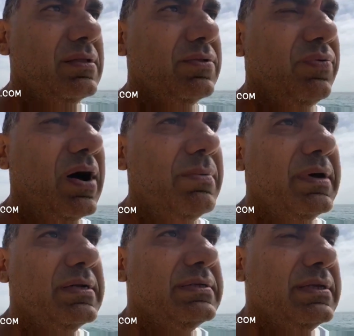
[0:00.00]
the
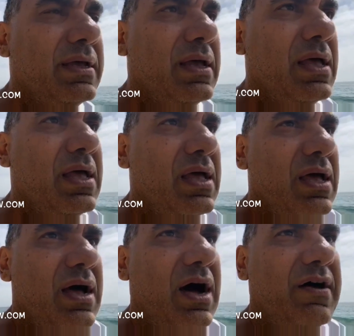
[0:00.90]
traumas
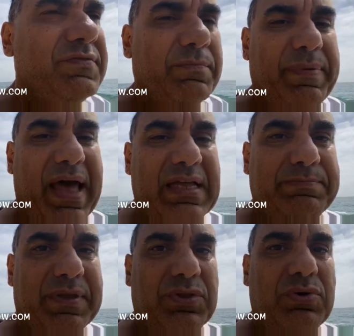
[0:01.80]
of the
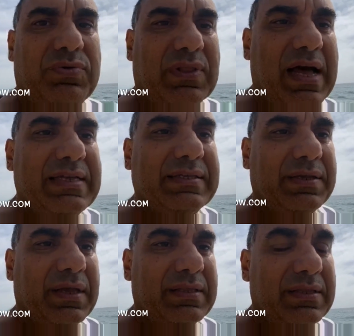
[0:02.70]
past by
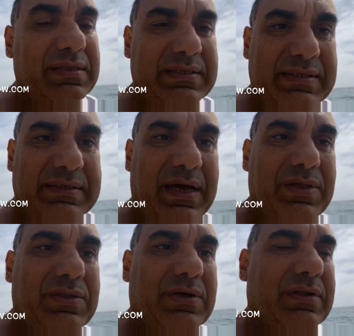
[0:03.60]
neutralizing it. And this is how
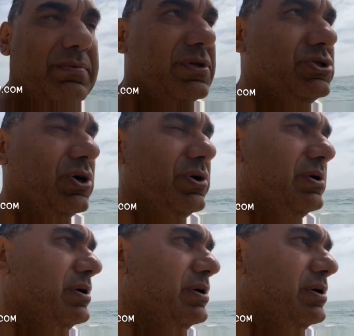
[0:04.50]
you do it. Let me show you.